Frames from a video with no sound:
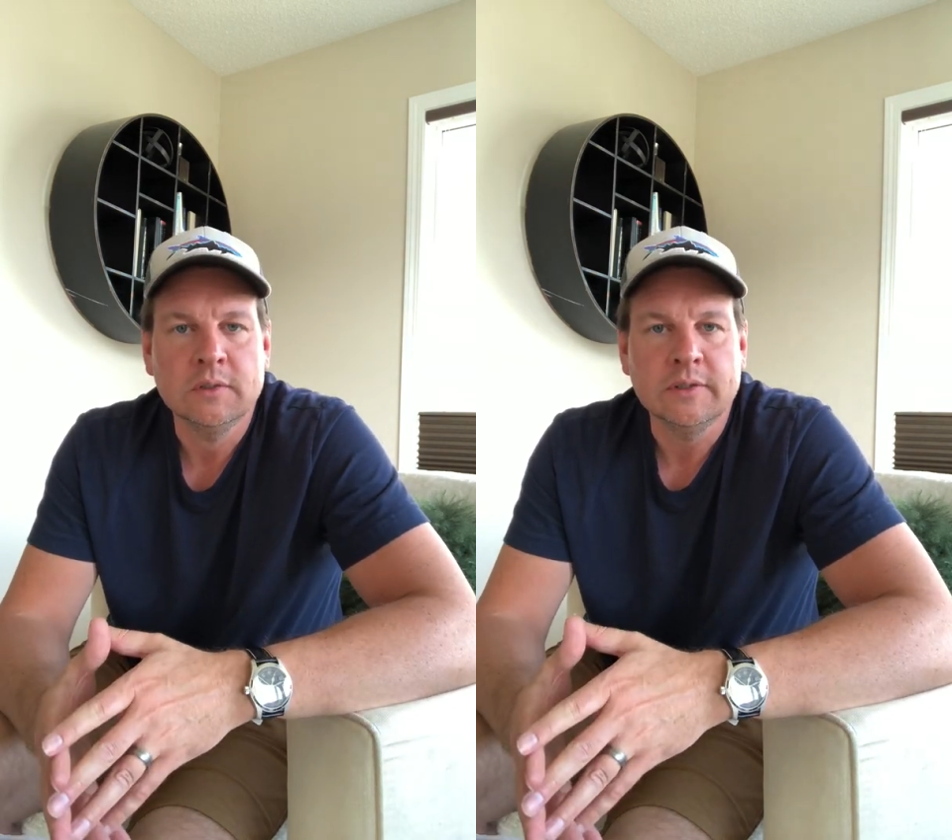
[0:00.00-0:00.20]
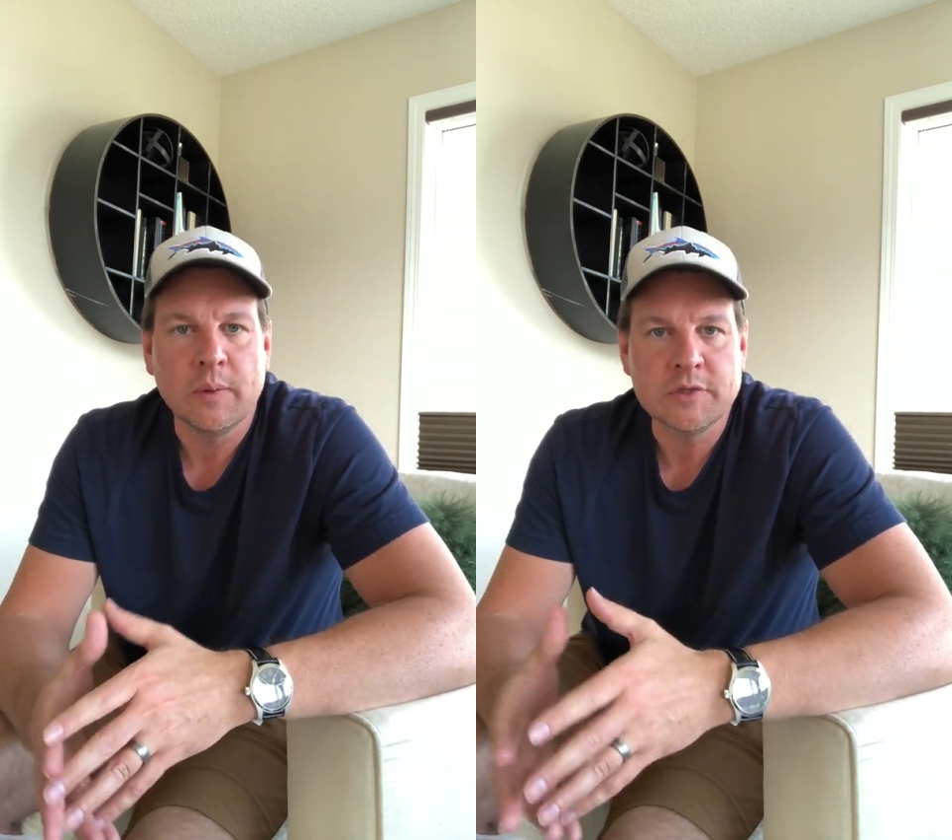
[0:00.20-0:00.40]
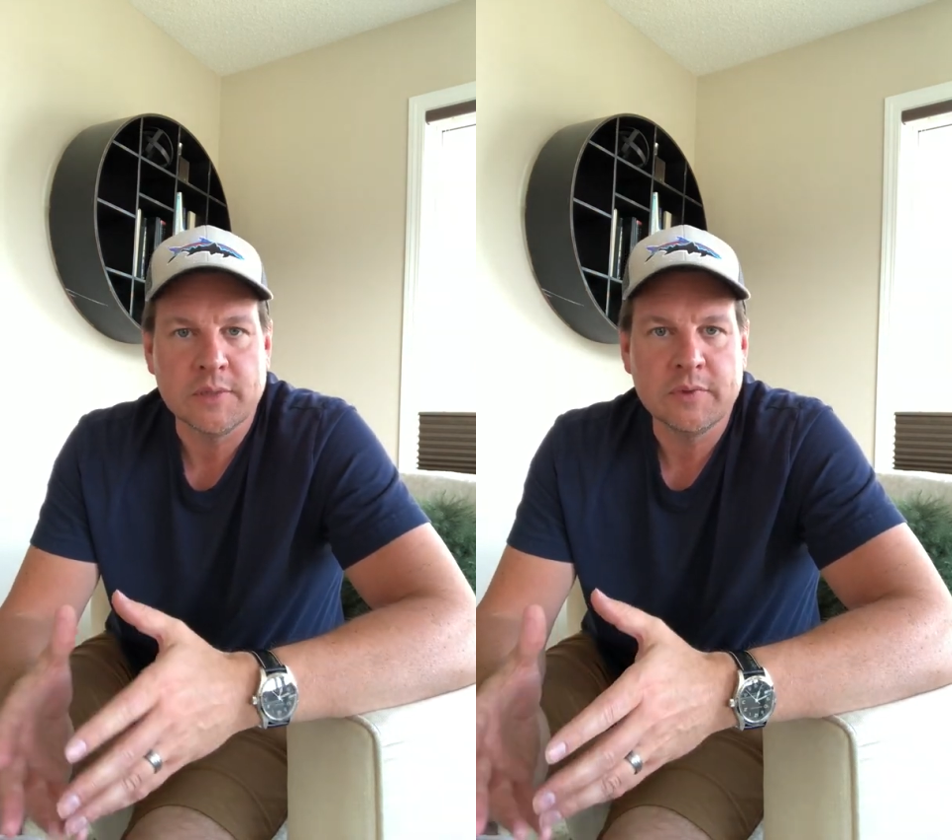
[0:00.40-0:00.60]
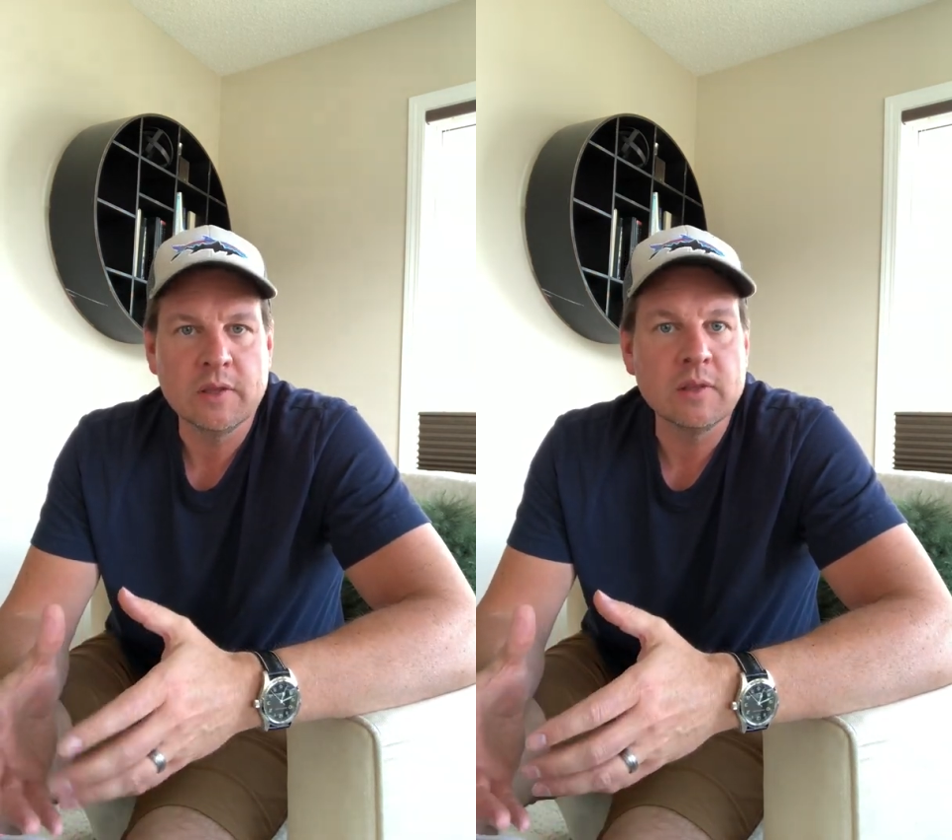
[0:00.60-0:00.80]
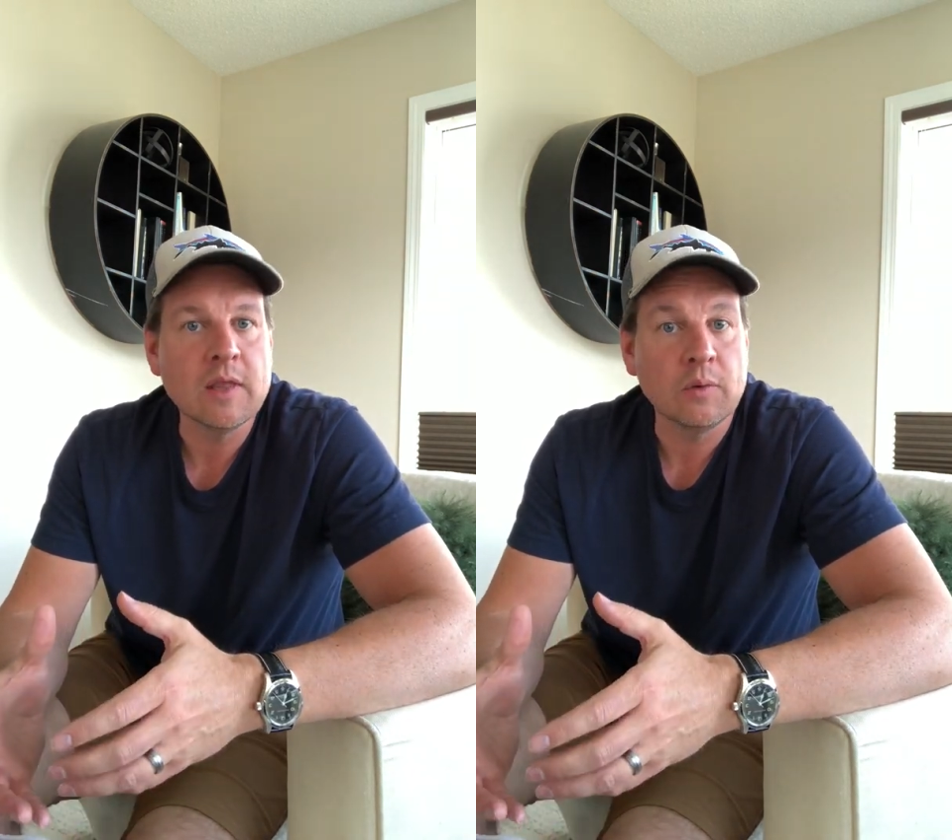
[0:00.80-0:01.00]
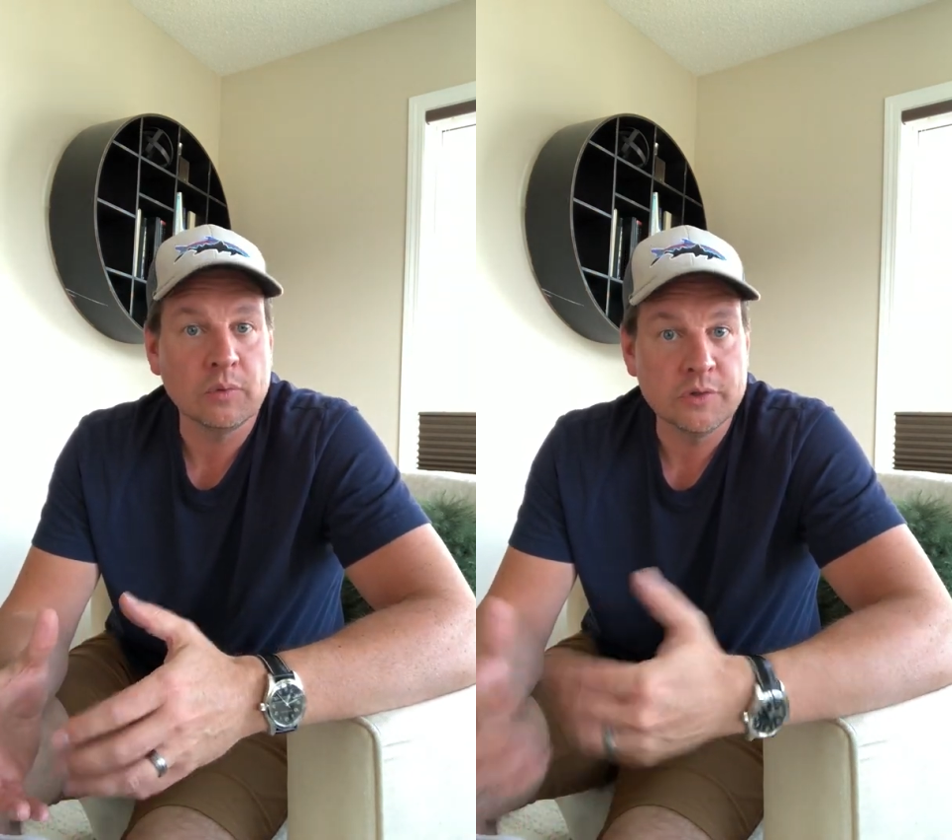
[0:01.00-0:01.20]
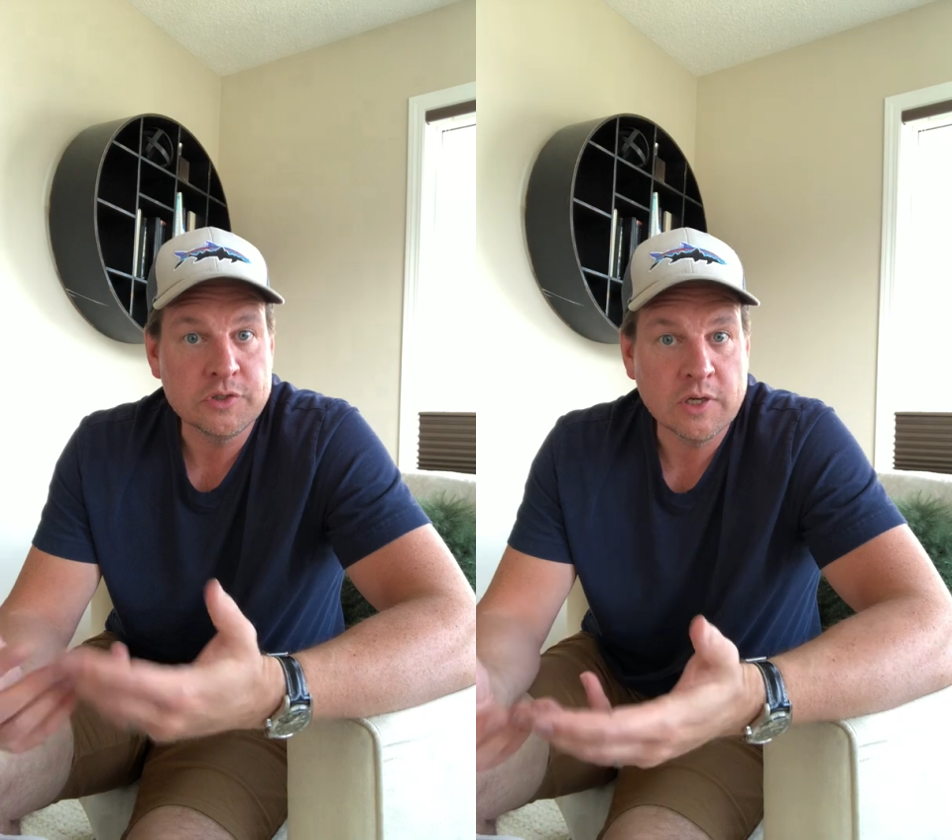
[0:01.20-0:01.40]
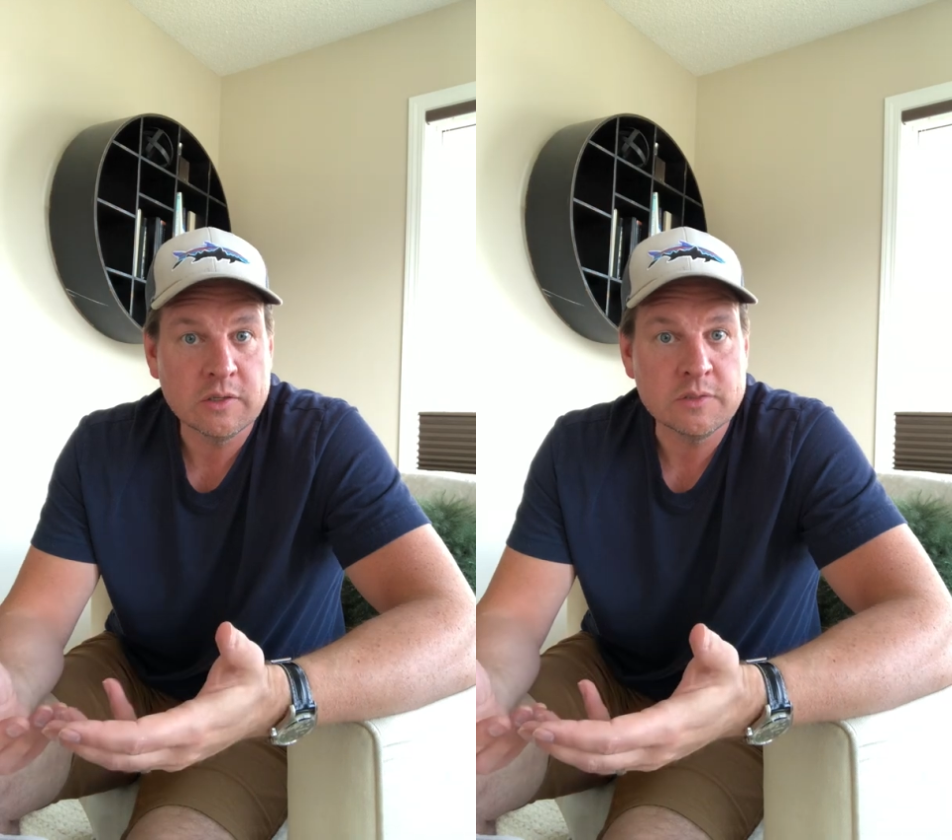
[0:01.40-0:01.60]
that was something that really
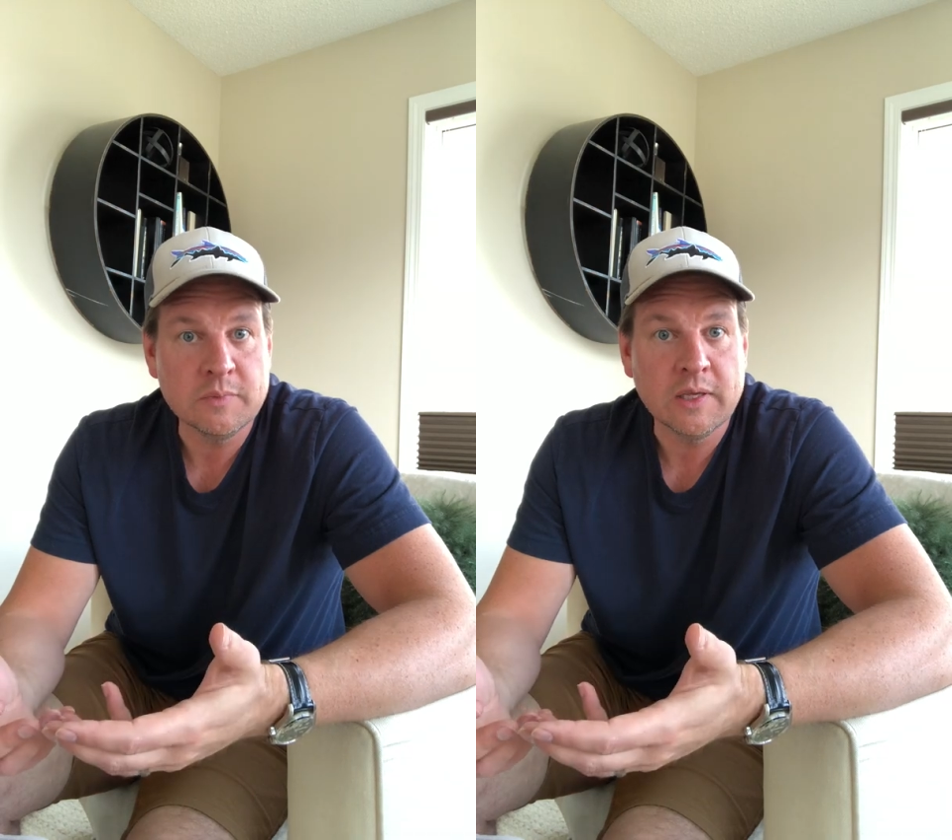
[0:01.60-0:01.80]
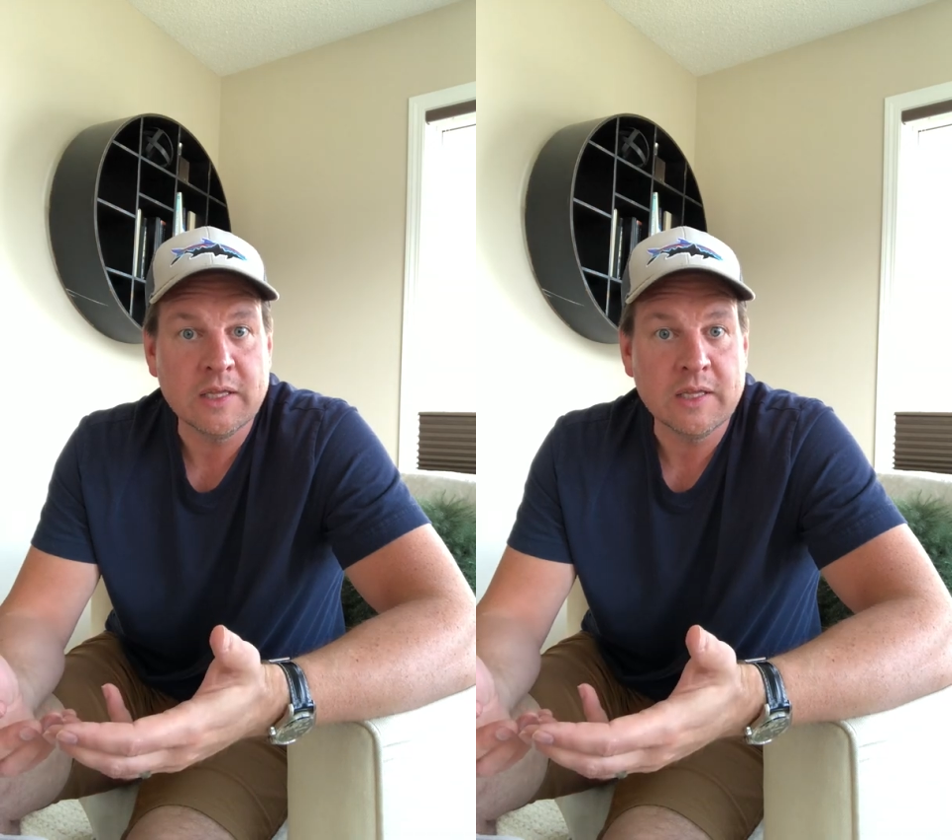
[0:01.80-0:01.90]
stood out to me.